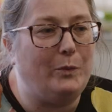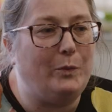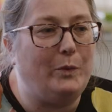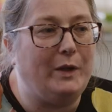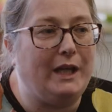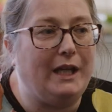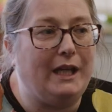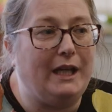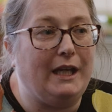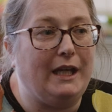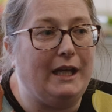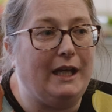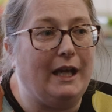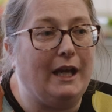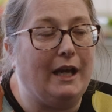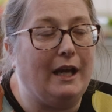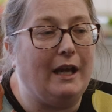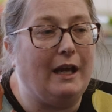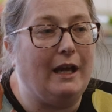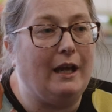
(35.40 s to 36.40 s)
We
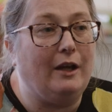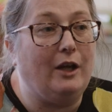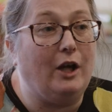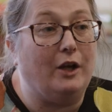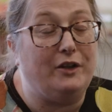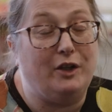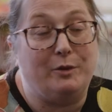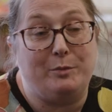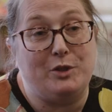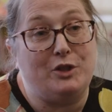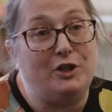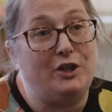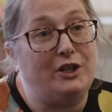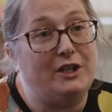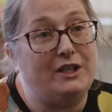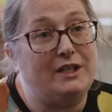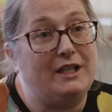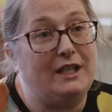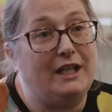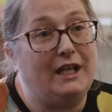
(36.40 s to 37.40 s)
got the
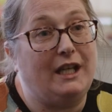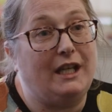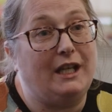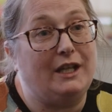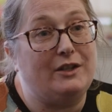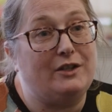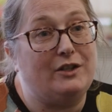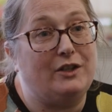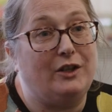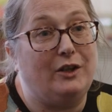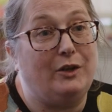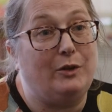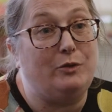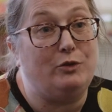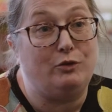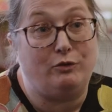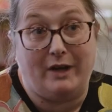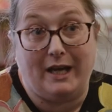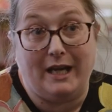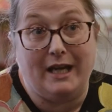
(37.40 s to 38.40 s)
opportunity to
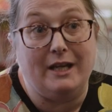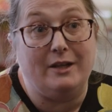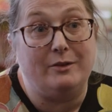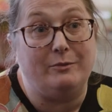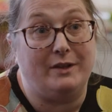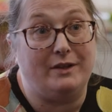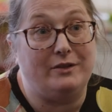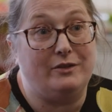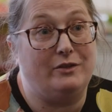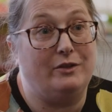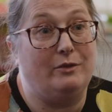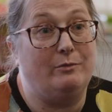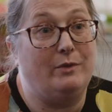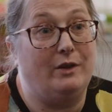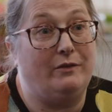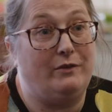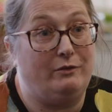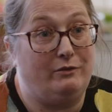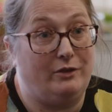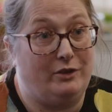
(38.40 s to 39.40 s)
train with some
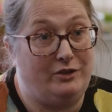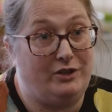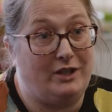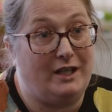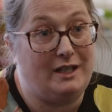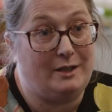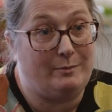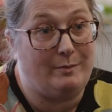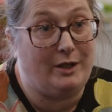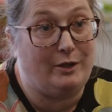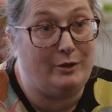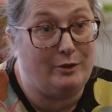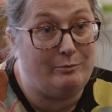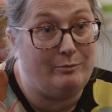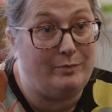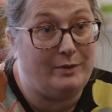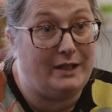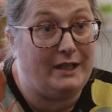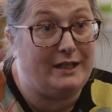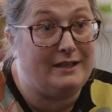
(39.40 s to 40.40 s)
of the Royal Shakespeare
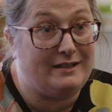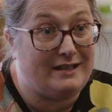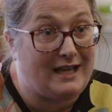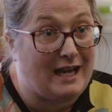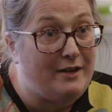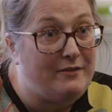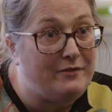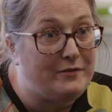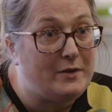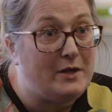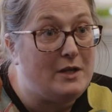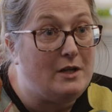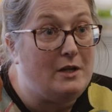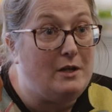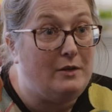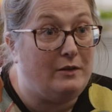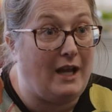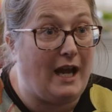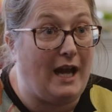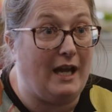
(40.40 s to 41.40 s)
Company staff
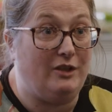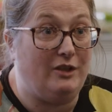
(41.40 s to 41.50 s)
that